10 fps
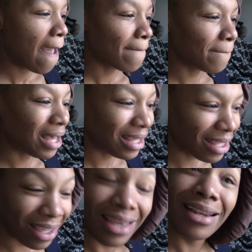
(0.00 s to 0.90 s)
my
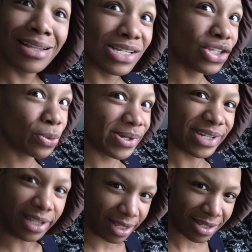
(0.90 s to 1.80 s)
kid is a super
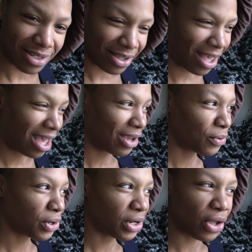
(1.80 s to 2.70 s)
genius okay
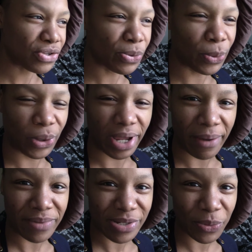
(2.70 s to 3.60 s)
we're gonna go support
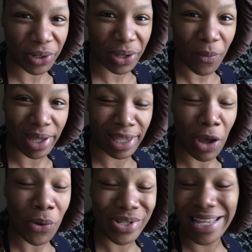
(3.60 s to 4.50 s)
him this morning while he
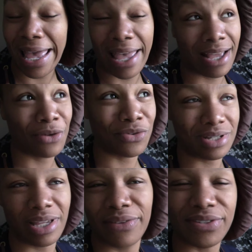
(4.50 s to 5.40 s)
goes and
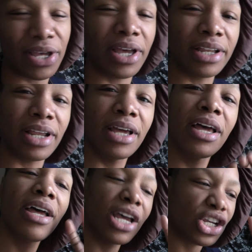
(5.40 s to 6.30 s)
receives an
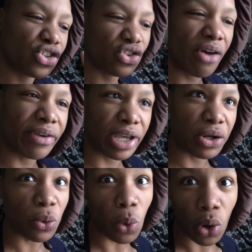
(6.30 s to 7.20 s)
extravagant
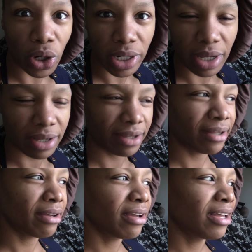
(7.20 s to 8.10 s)
award
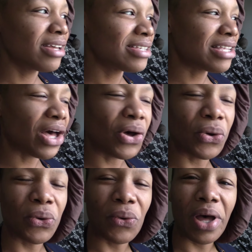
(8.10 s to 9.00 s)
so
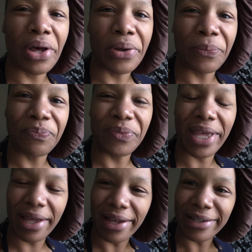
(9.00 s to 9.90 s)
um
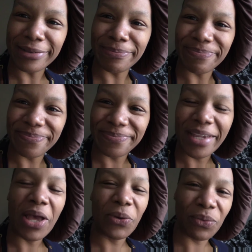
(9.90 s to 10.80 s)
yeah
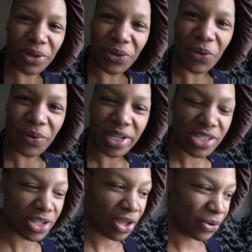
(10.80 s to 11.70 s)
we're going
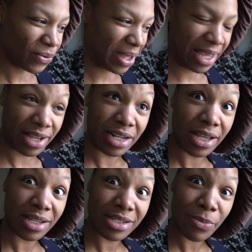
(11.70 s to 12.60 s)
to go and
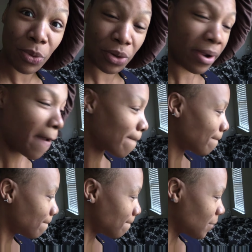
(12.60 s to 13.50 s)
support
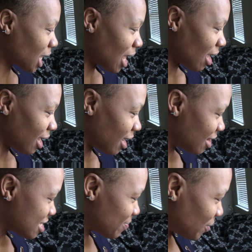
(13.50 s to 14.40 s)
my guy
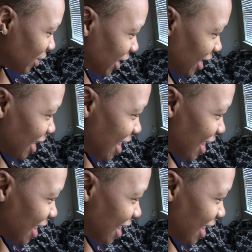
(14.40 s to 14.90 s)
this morning.